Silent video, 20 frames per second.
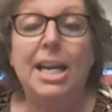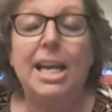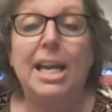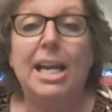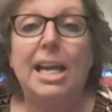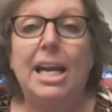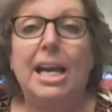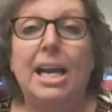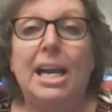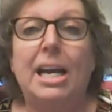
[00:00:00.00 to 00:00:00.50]

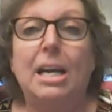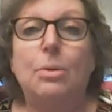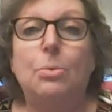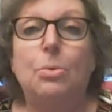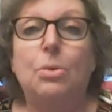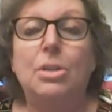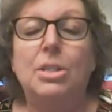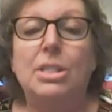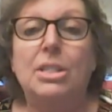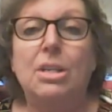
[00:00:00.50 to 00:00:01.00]
and
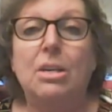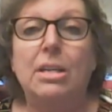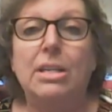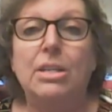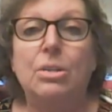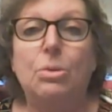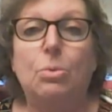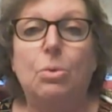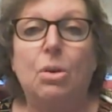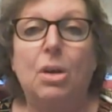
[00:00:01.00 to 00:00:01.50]
we're starting
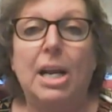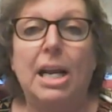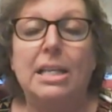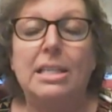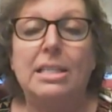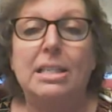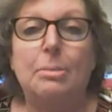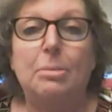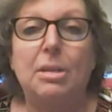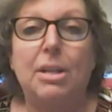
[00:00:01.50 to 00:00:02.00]
to work on
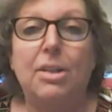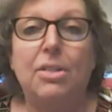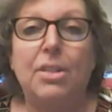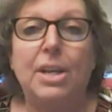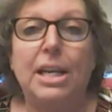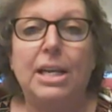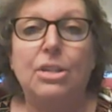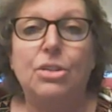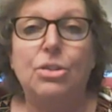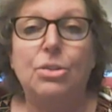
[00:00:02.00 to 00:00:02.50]
some of the
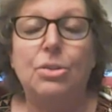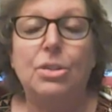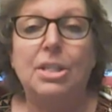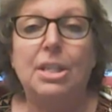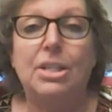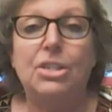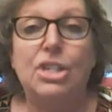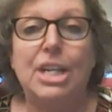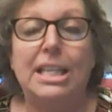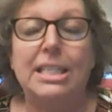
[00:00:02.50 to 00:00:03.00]
things you
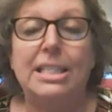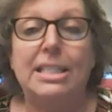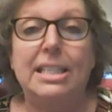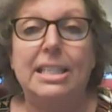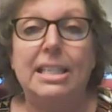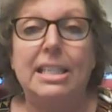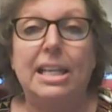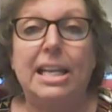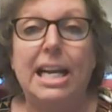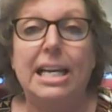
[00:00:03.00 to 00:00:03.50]

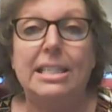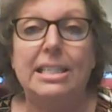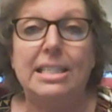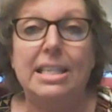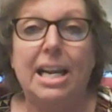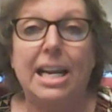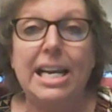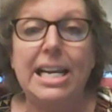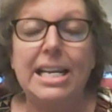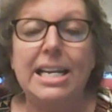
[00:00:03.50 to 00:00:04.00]
suggested last
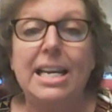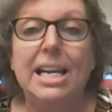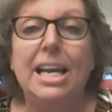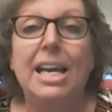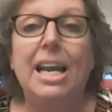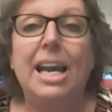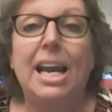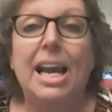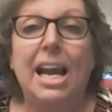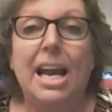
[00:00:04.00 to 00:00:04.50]
night,
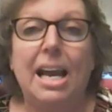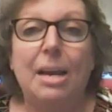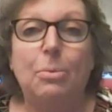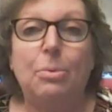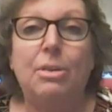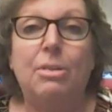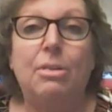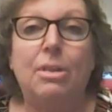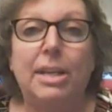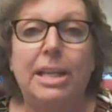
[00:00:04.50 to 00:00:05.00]
and
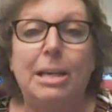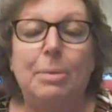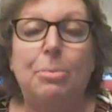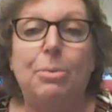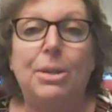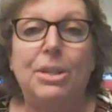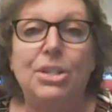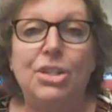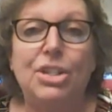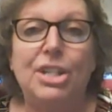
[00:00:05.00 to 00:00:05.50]
we really
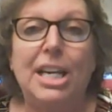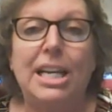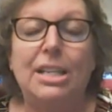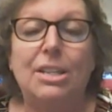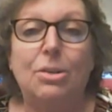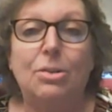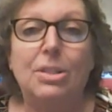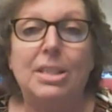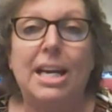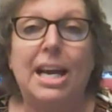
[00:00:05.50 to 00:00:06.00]
appreciate
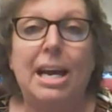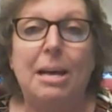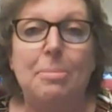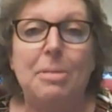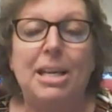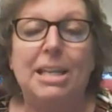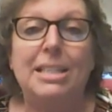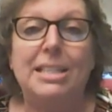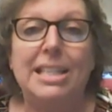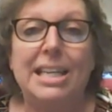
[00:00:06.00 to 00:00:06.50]
those
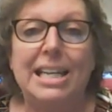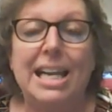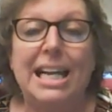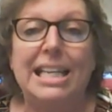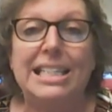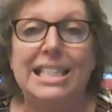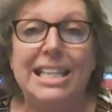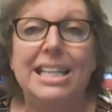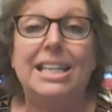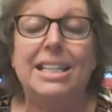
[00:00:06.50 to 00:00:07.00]
comments and
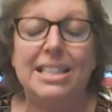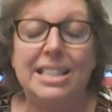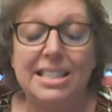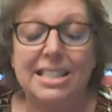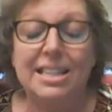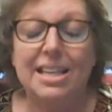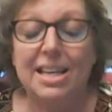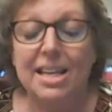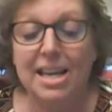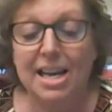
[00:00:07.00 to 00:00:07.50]

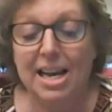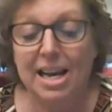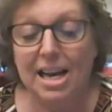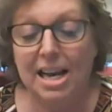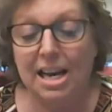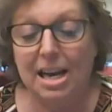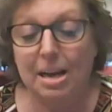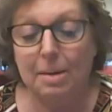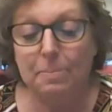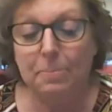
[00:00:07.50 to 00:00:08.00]
ideas.
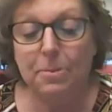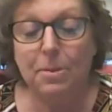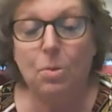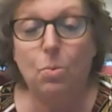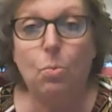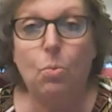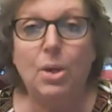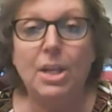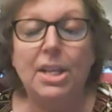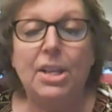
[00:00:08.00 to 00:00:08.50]

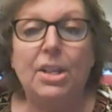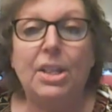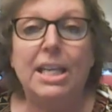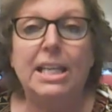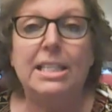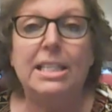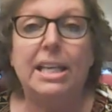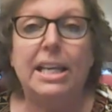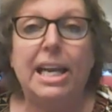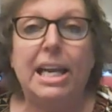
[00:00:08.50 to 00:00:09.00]
One of the
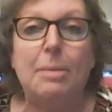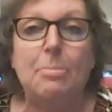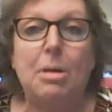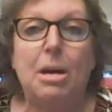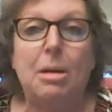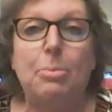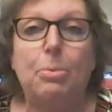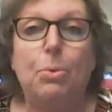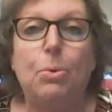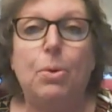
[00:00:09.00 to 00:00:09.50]
things that came
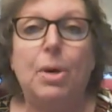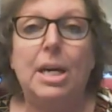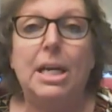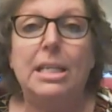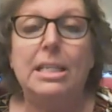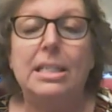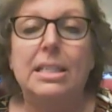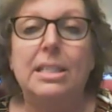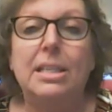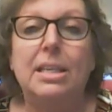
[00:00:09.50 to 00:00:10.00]
up
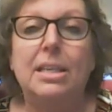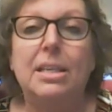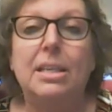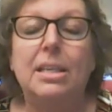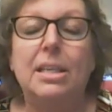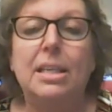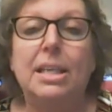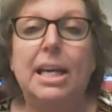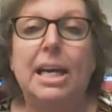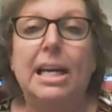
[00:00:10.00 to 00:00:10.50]
was
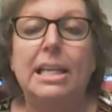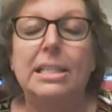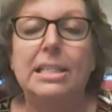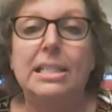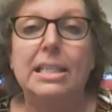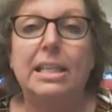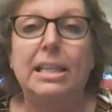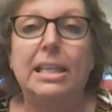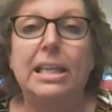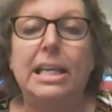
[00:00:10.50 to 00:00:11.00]

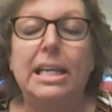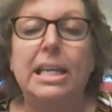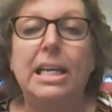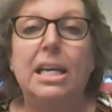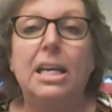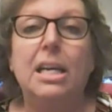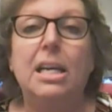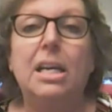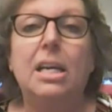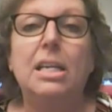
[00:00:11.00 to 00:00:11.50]
constantly
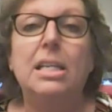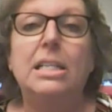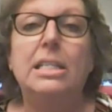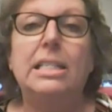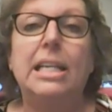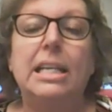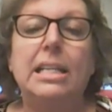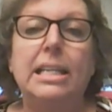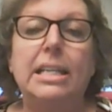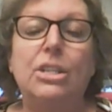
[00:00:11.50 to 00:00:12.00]

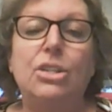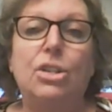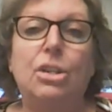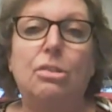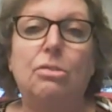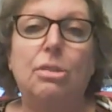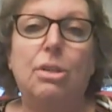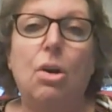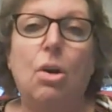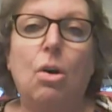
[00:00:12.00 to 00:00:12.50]
sending
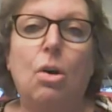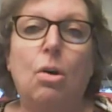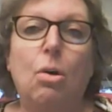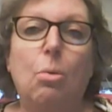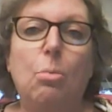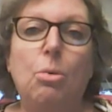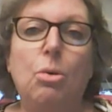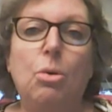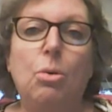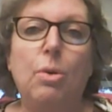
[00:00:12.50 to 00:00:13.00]
children
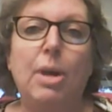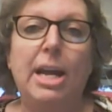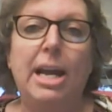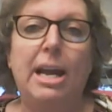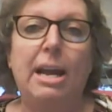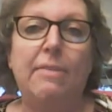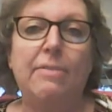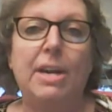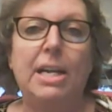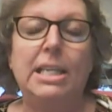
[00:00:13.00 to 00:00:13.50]
home who
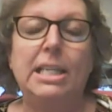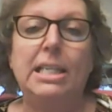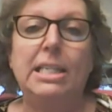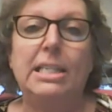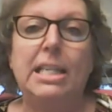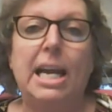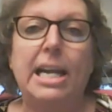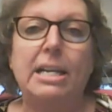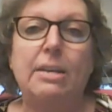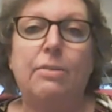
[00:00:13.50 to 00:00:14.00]
have any
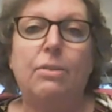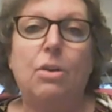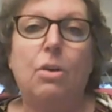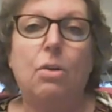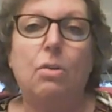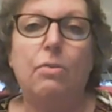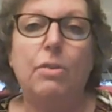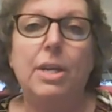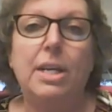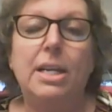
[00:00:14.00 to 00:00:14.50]
sign of
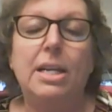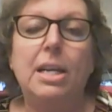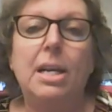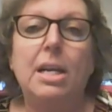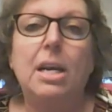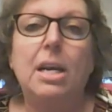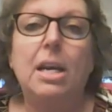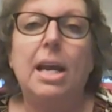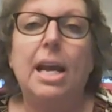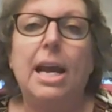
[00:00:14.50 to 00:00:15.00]
COVID.
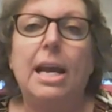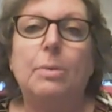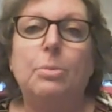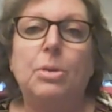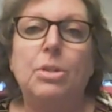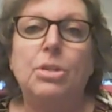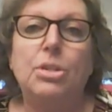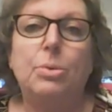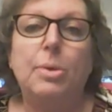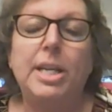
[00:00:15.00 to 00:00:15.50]
And we're
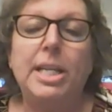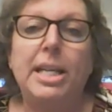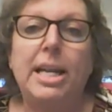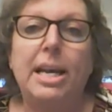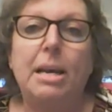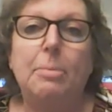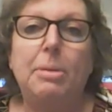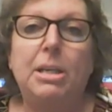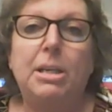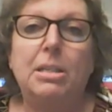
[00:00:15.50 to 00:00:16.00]
doing
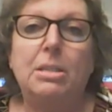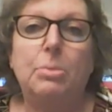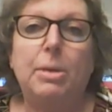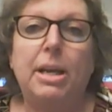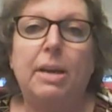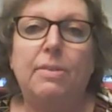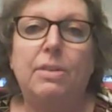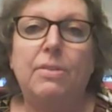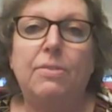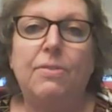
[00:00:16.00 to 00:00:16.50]
that because we
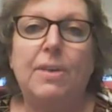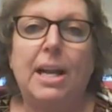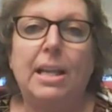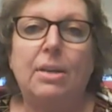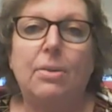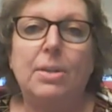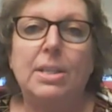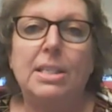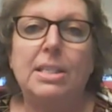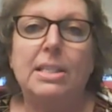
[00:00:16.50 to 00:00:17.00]
have to
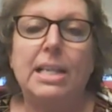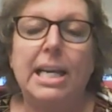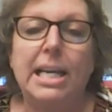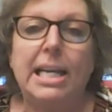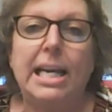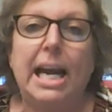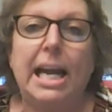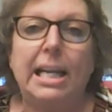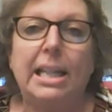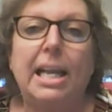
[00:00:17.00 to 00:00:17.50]
follow the state
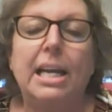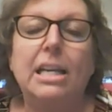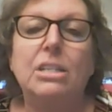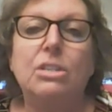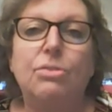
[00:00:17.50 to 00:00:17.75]
guidelines